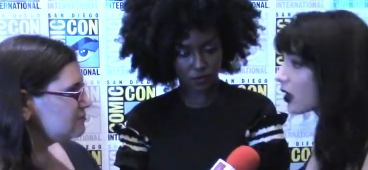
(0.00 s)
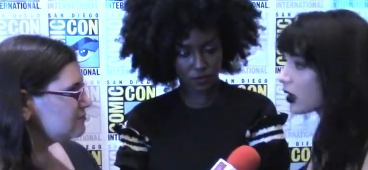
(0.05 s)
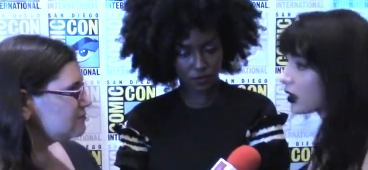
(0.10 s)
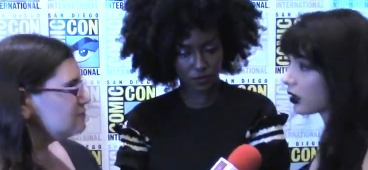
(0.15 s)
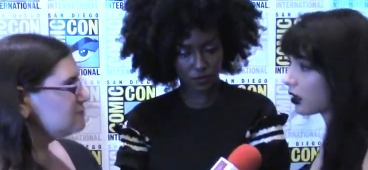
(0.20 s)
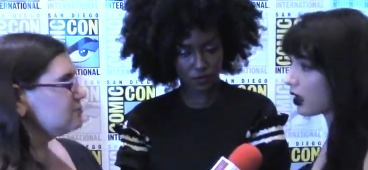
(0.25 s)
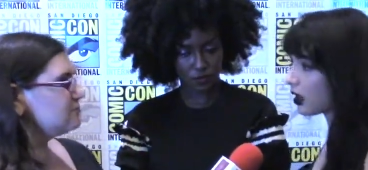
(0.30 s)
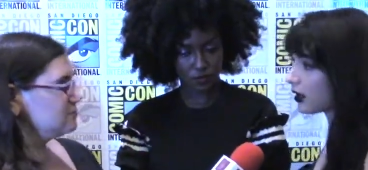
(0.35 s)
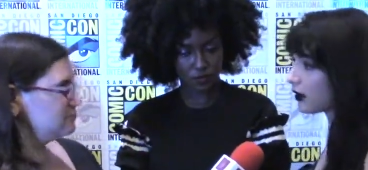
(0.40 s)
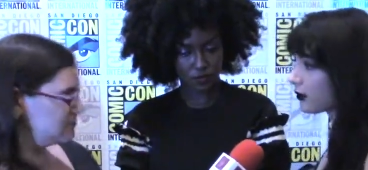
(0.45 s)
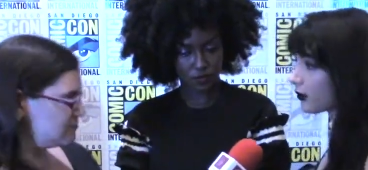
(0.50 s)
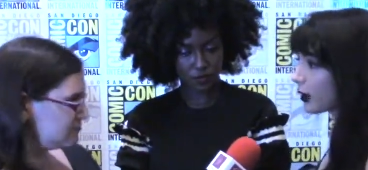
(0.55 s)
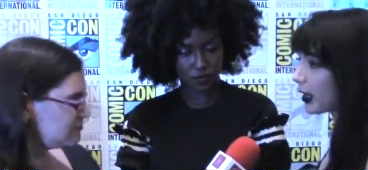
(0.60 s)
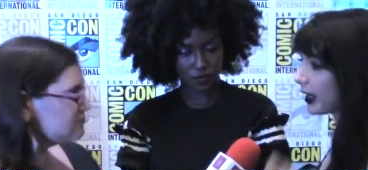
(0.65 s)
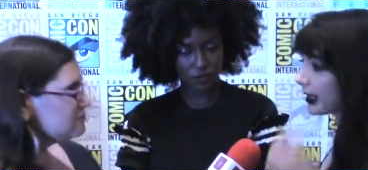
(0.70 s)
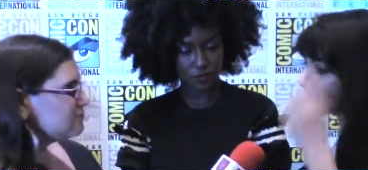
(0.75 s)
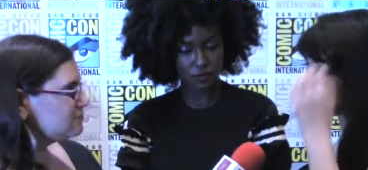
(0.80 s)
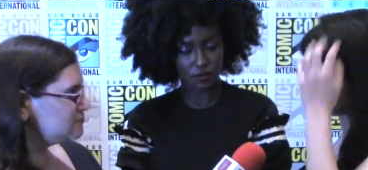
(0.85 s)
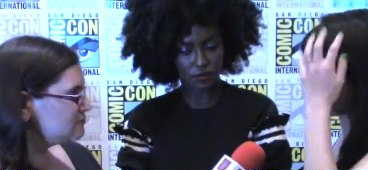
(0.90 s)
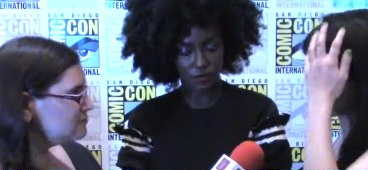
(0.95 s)
Speaker 1: in a lot of
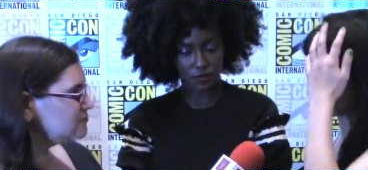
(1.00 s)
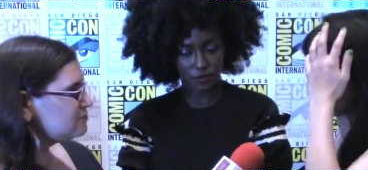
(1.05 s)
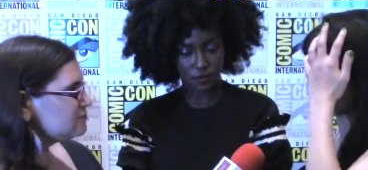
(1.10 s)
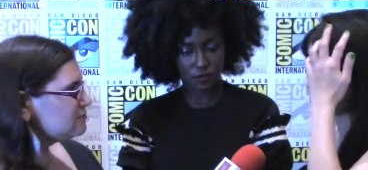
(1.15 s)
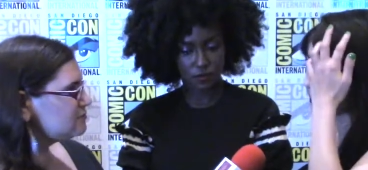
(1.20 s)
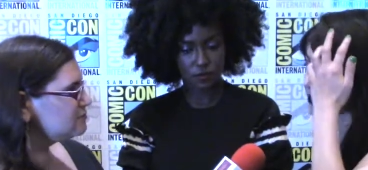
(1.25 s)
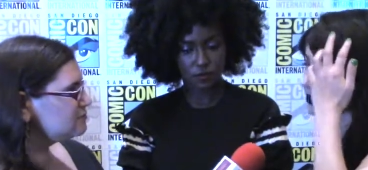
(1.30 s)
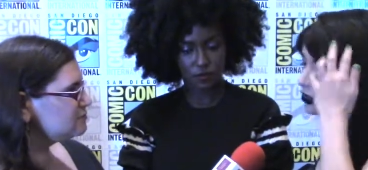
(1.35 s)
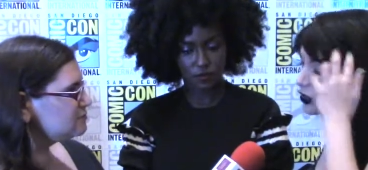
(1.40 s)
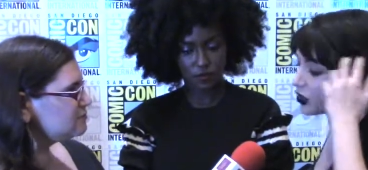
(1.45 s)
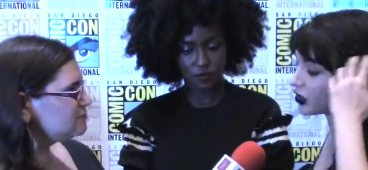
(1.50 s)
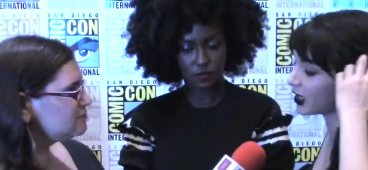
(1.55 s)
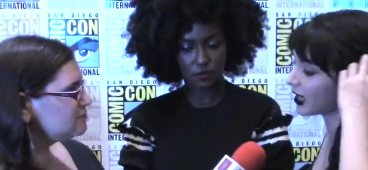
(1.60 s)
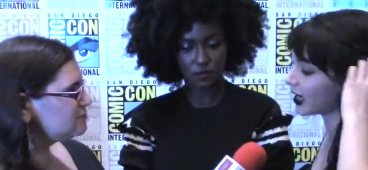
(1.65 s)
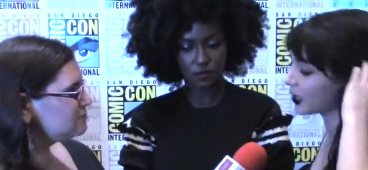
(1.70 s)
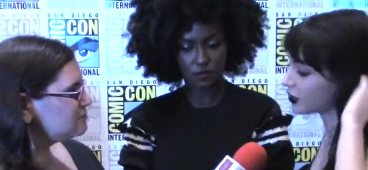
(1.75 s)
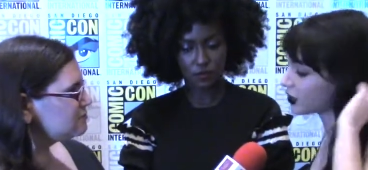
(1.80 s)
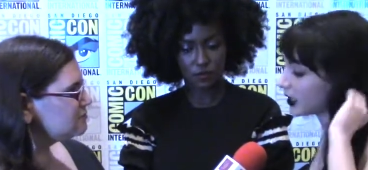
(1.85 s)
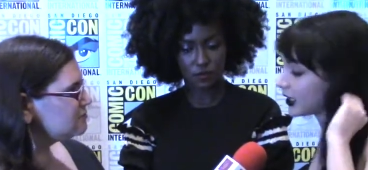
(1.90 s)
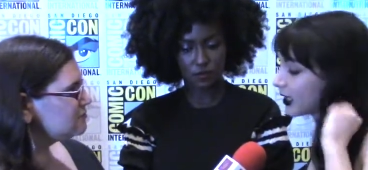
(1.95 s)
ways. But this year she
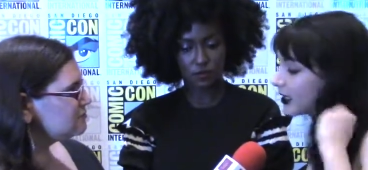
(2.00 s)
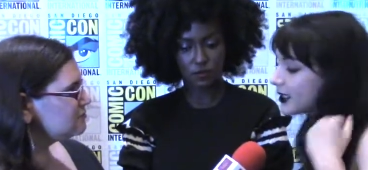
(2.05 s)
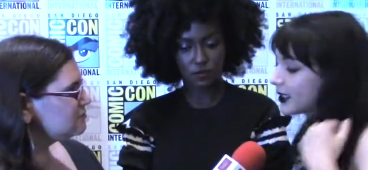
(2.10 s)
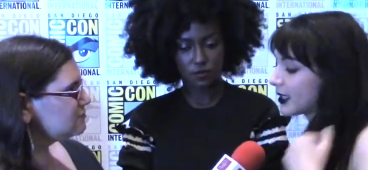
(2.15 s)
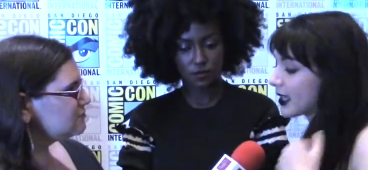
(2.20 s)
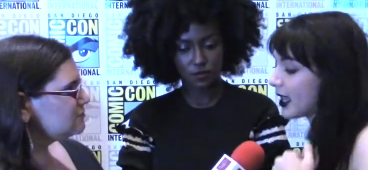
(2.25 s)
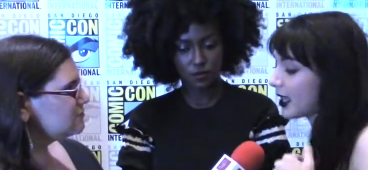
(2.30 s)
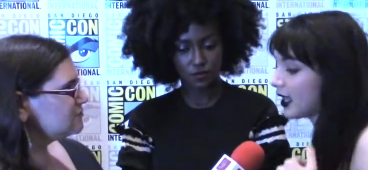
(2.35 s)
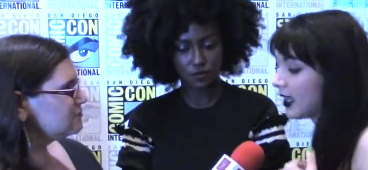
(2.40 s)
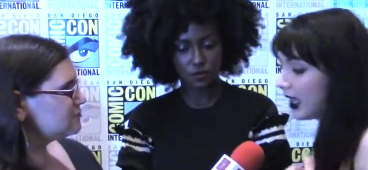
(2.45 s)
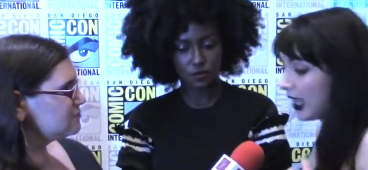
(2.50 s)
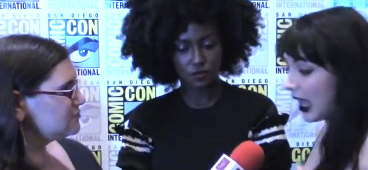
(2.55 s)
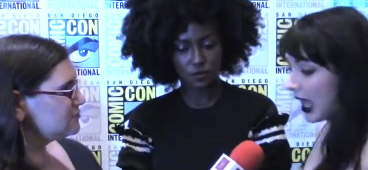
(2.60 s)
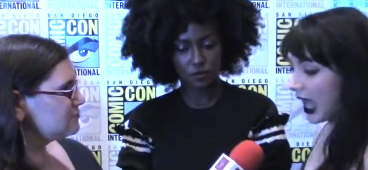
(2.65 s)
actually gets to